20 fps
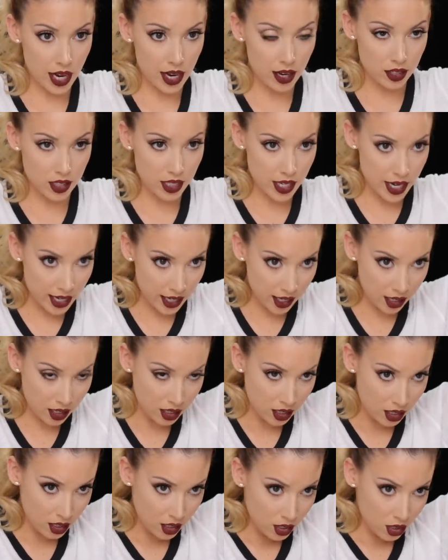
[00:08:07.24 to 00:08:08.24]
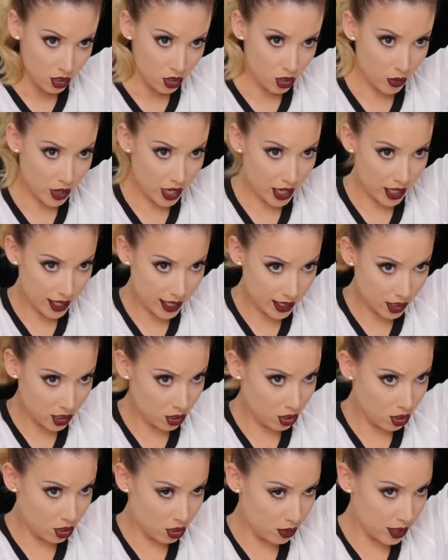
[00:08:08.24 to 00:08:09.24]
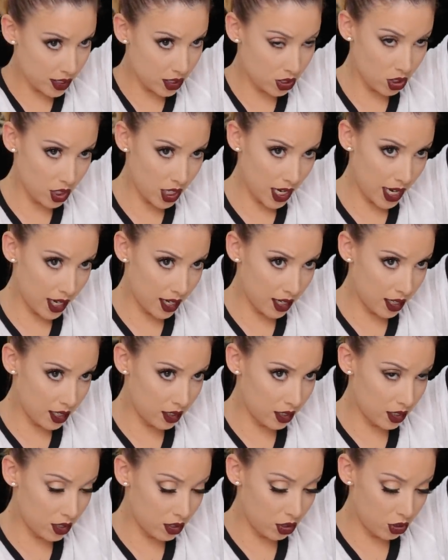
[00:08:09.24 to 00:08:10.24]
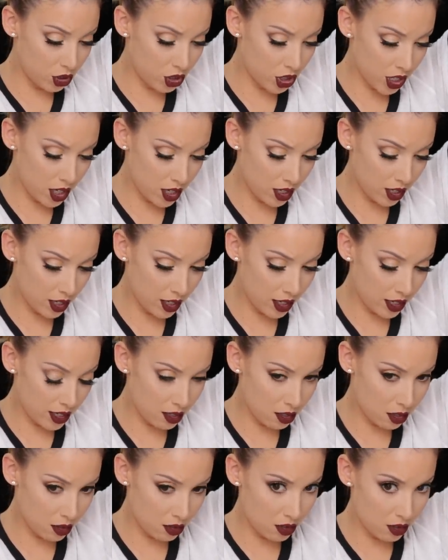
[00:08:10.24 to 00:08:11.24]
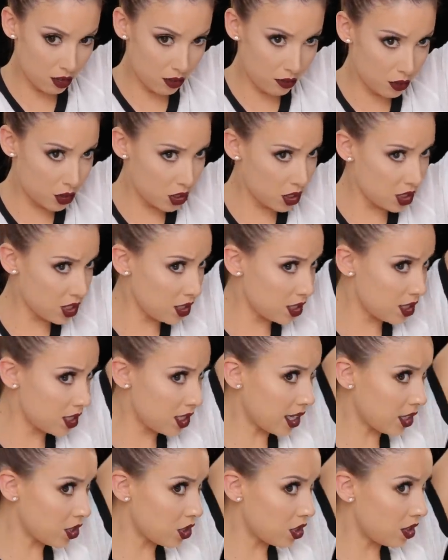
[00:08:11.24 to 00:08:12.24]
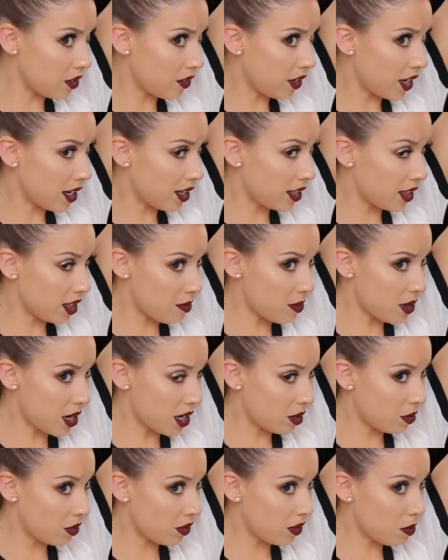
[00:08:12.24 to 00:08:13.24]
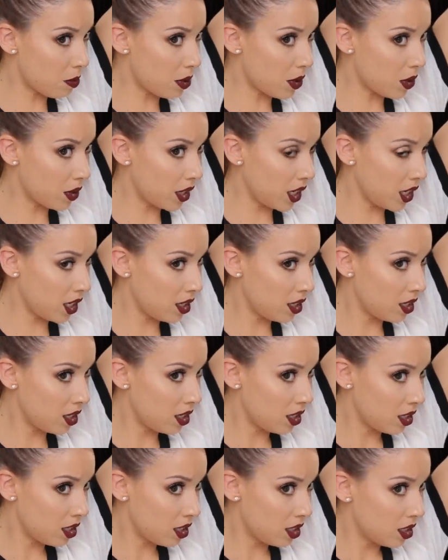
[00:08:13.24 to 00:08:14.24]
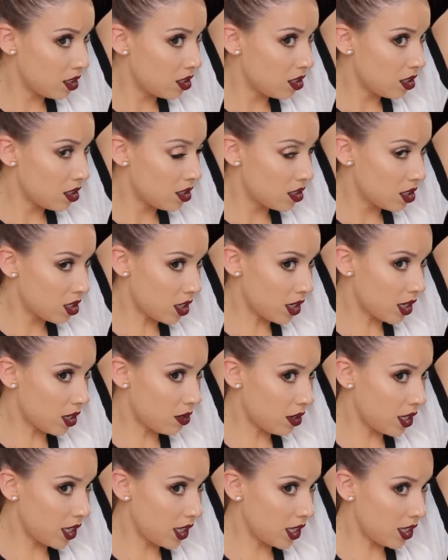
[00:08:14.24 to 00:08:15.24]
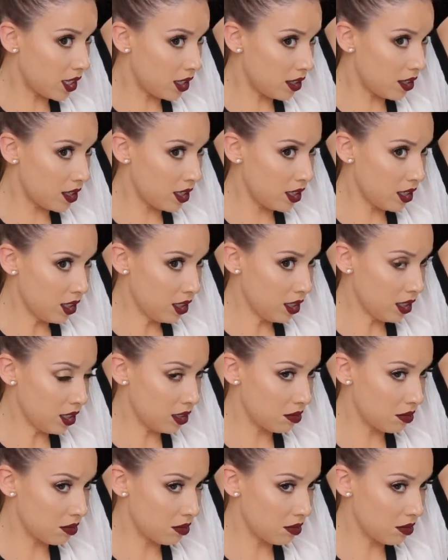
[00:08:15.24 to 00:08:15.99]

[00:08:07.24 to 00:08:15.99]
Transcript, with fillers: the hair tie. So what I like to do is take a little chunk of just a section of hair at the bottom of the pony. So like right here.